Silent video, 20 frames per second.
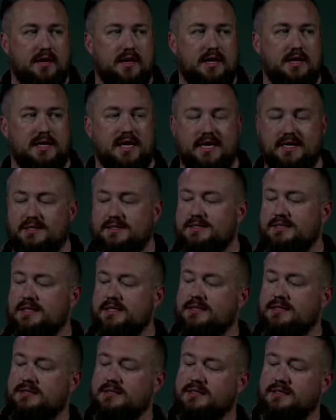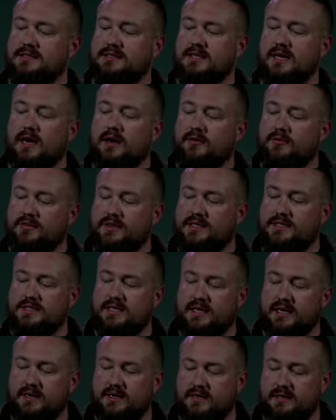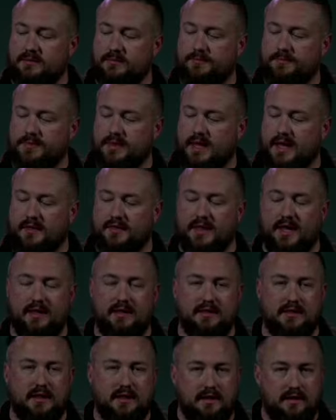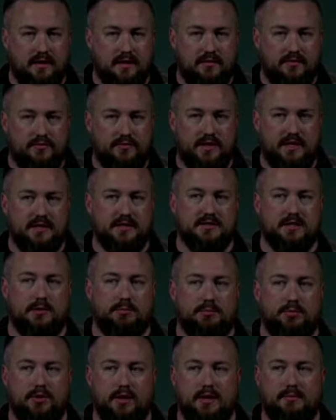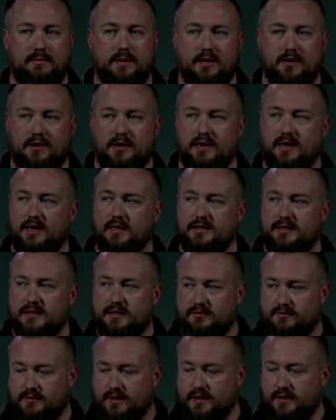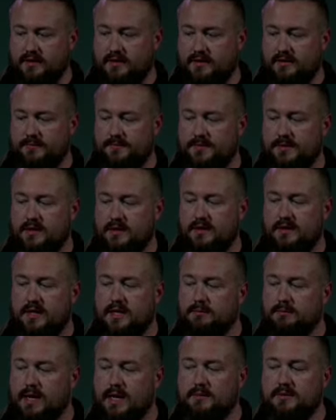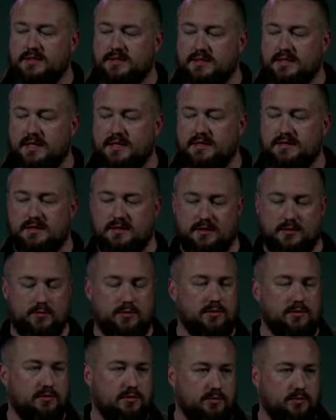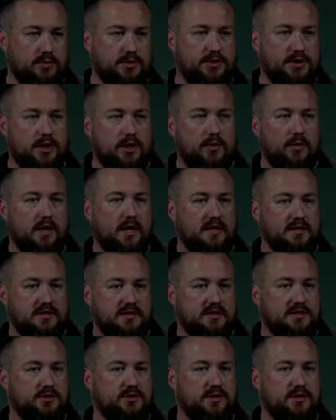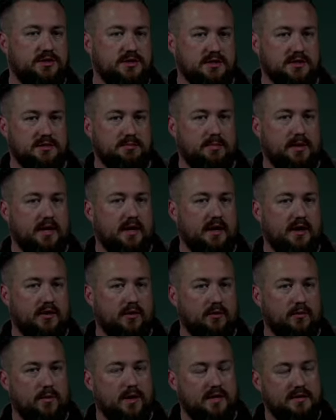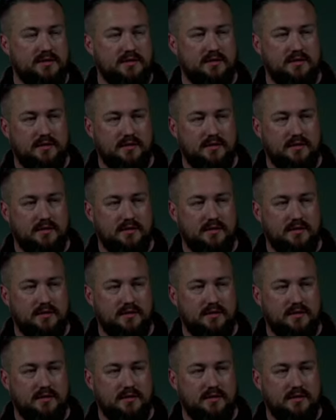like citizens of this kingdom, and that love is our primary identifier. The Bible says that the world will know us as Christians by our what?